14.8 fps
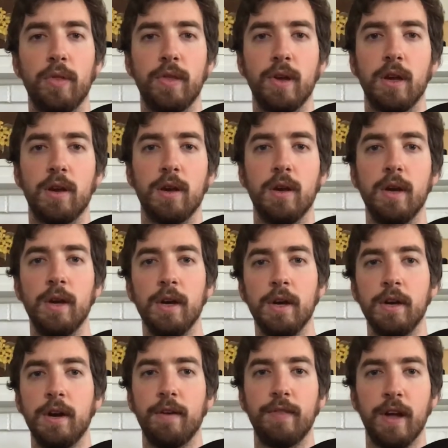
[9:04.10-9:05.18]
think
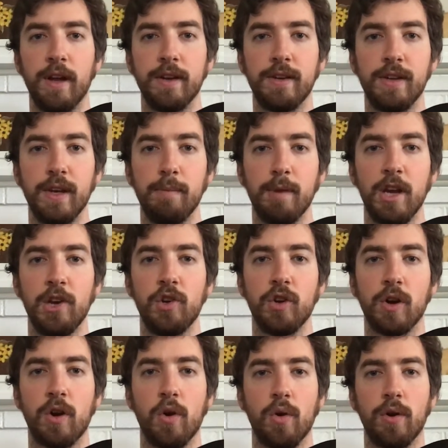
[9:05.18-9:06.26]
of that D major
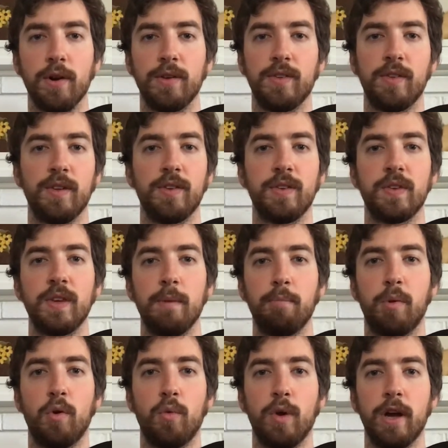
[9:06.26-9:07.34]
chord as this
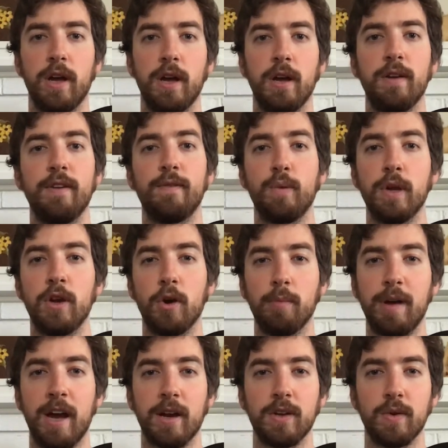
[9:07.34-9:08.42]
simple way, if we go
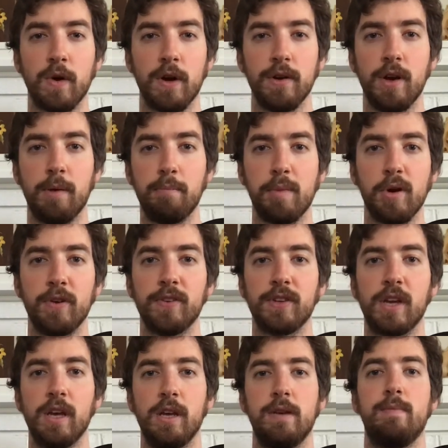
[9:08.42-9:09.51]
back to our number
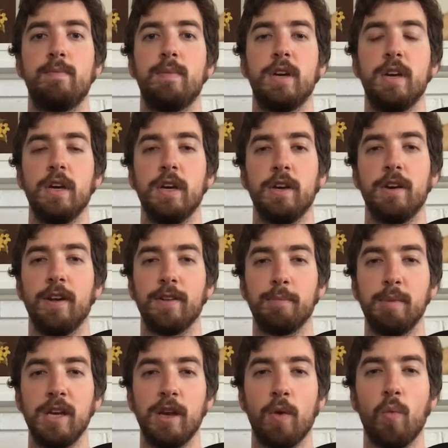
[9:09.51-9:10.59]
scheme, as
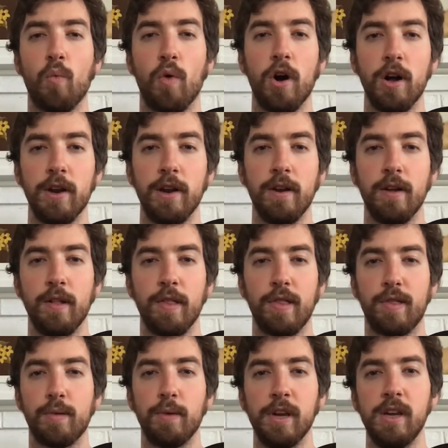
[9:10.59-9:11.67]
being 1,
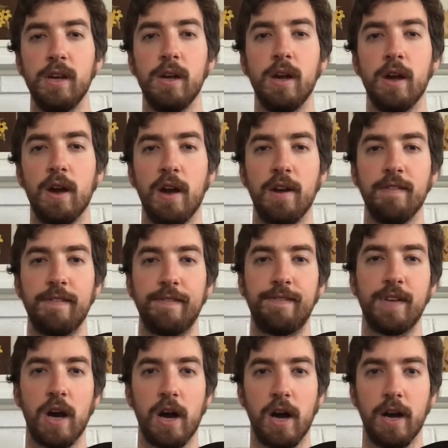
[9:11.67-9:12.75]
3, and
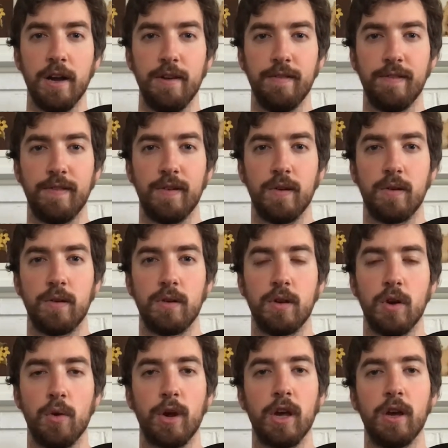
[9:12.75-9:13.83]
5.
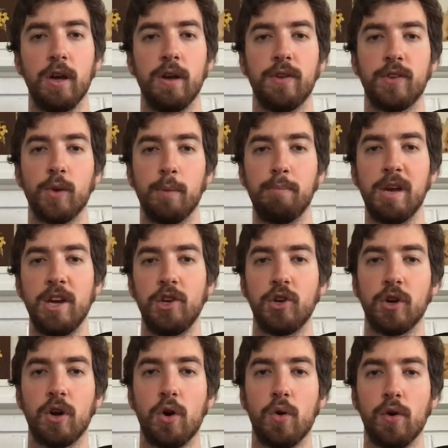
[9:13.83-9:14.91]
Okay, so a
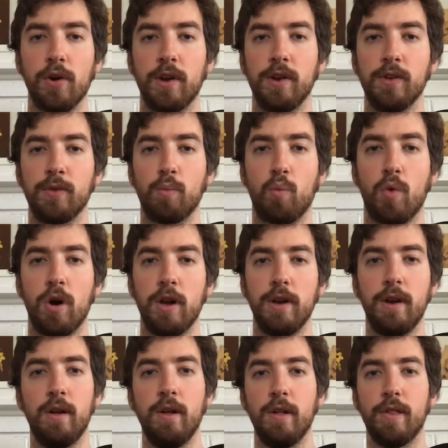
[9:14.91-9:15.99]
major chord is
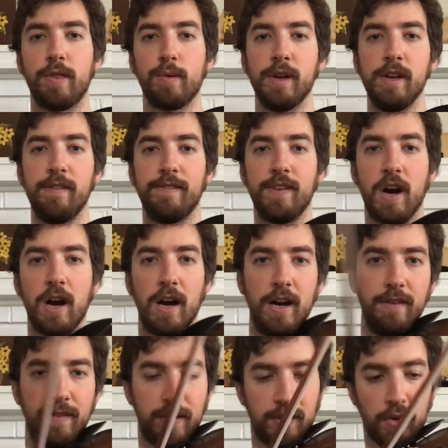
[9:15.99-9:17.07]
1, 3,
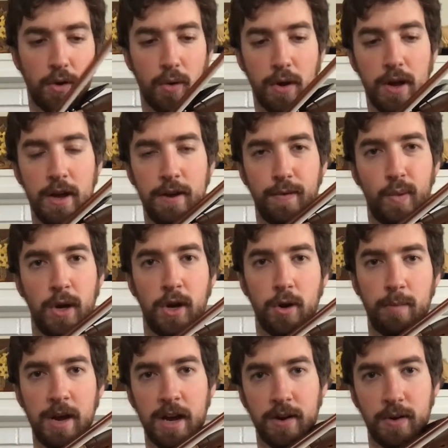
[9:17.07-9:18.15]
5. So if we go
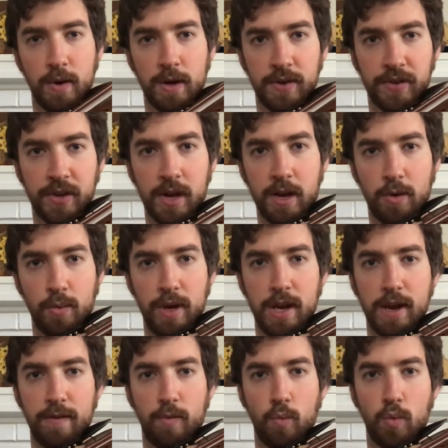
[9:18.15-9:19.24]
back to our scale, we
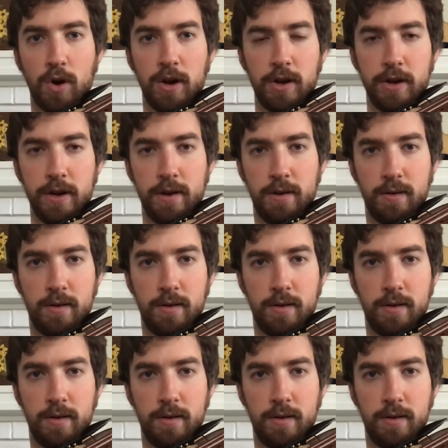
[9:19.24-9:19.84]
have 1,